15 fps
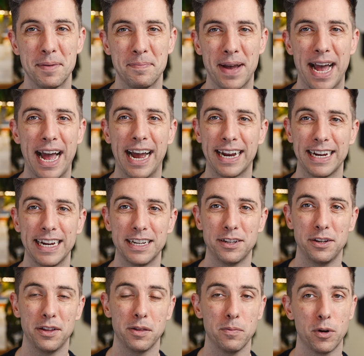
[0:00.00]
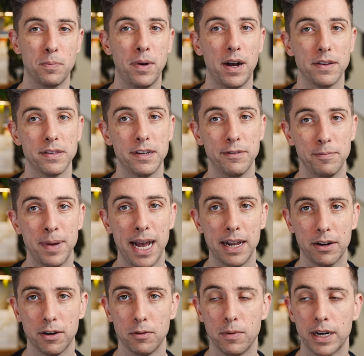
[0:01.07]
back into the more positive
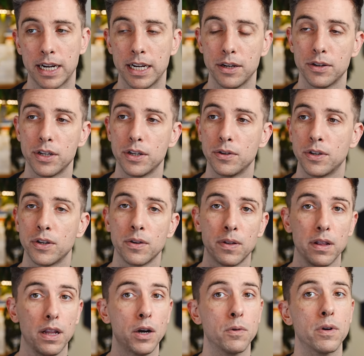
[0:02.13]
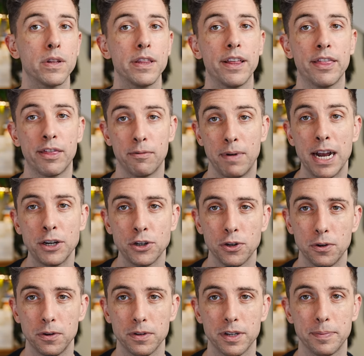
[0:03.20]
pattern? What can you do to lower the
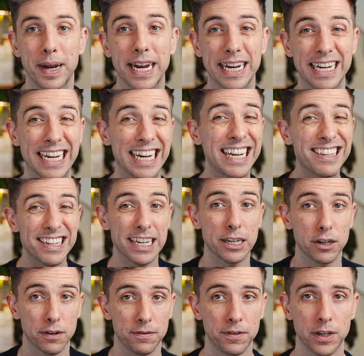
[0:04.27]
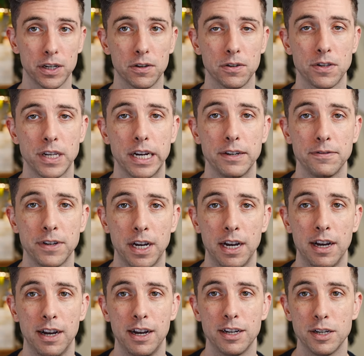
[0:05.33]
threshold to make it easier for yourself
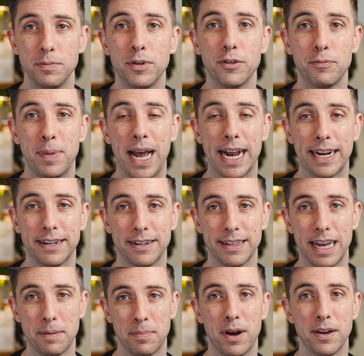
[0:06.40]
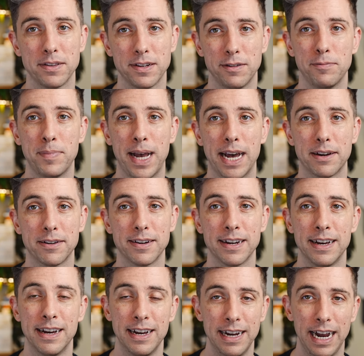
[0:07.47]
to move back into that positive pattern?
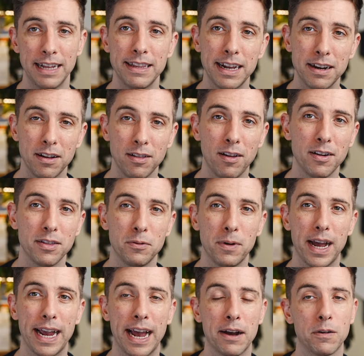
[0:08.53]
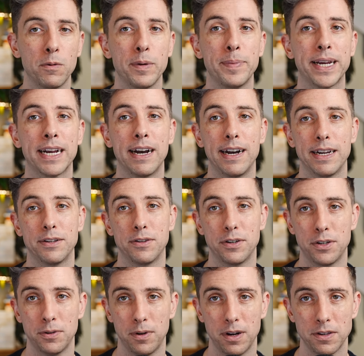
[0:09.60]
And then along the way, how can we be kinder
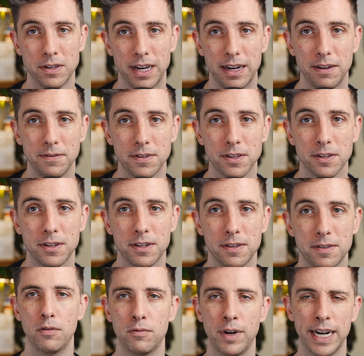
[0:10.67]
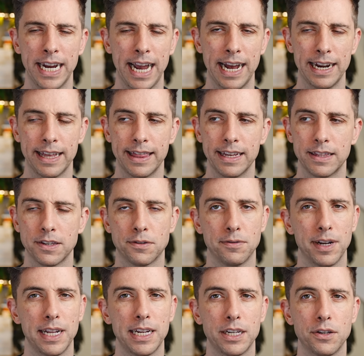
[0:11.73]
to ourselves? Rick had, I think, this
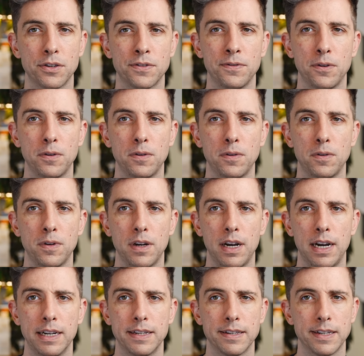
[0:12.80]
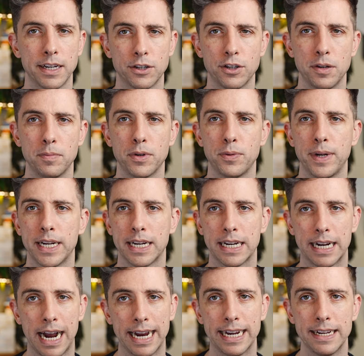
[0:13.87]
really useful uh, distinction between
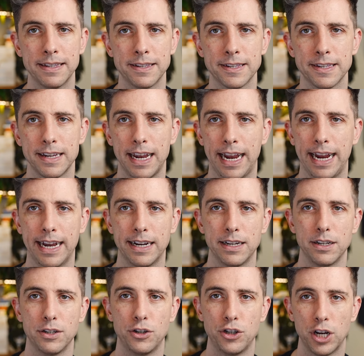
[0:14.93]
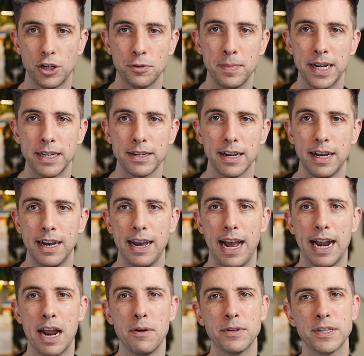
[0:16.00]
guidance and judgment.
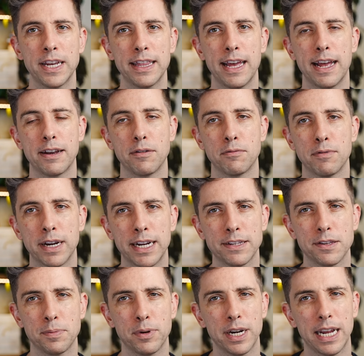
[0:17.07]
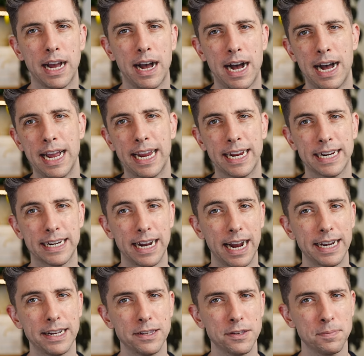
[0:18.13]
And I would say that Rick is a pretty high
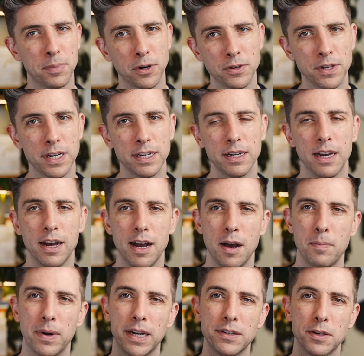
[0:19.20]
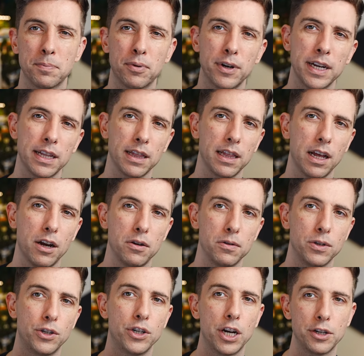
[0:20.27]
guidance person, but he's a pretty low
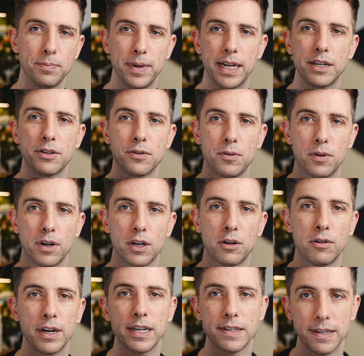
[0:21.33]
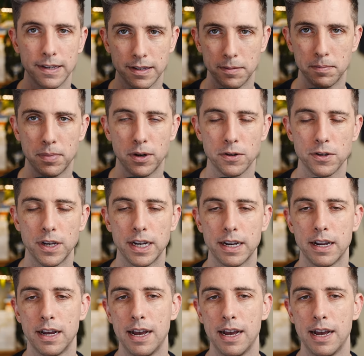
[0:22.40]
judgment or criticism person.